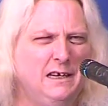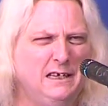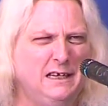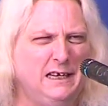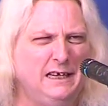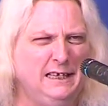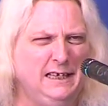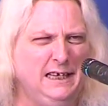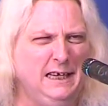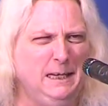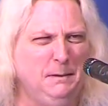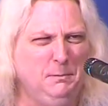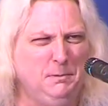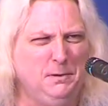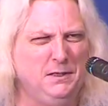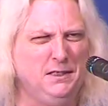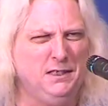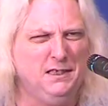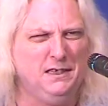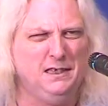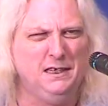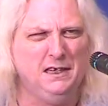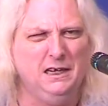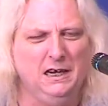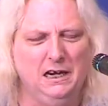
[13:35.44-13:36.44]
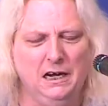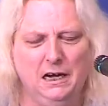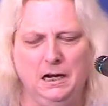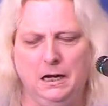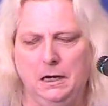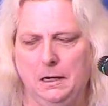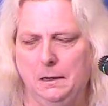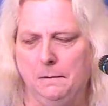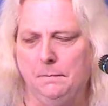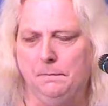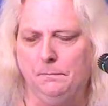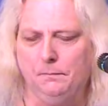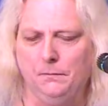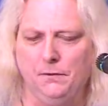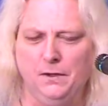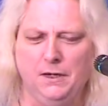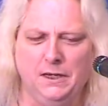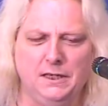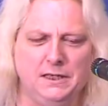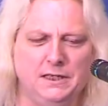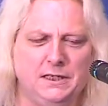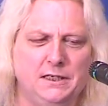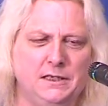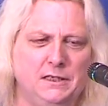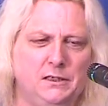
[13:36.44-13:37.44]
that keeps
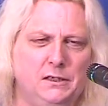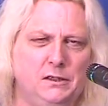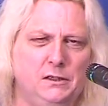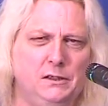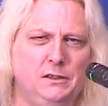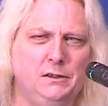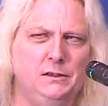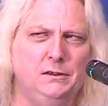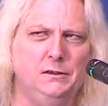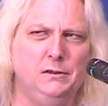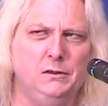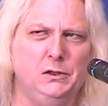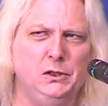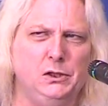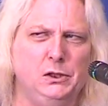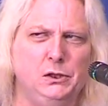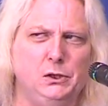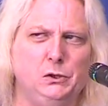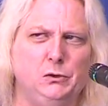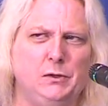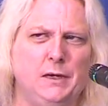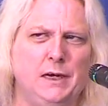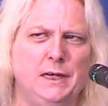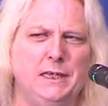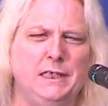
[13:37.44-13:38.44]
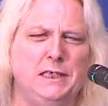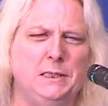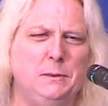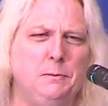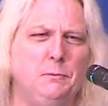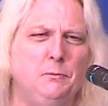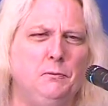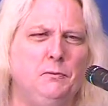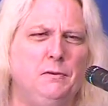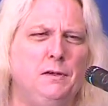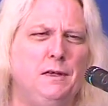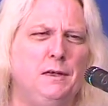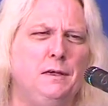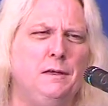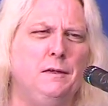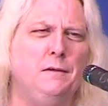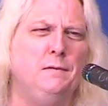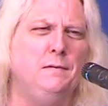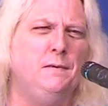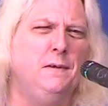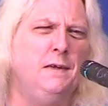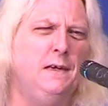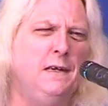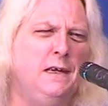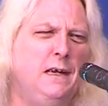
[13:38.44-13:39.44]
us to try to
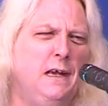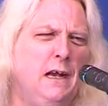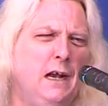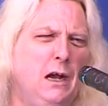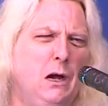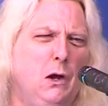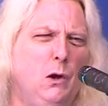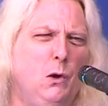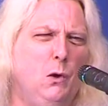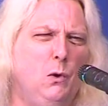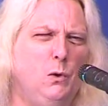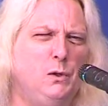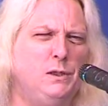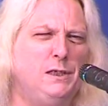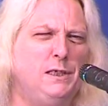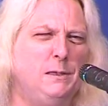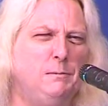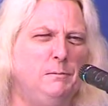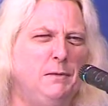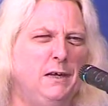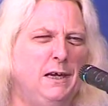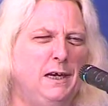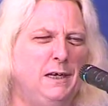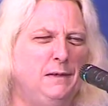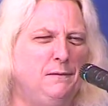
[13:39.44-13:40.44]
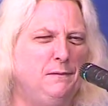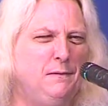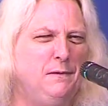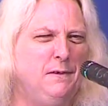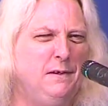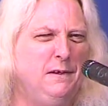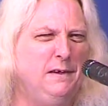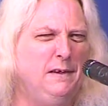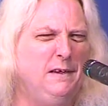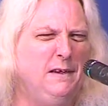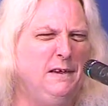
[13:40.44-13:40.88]
live a wholesome life.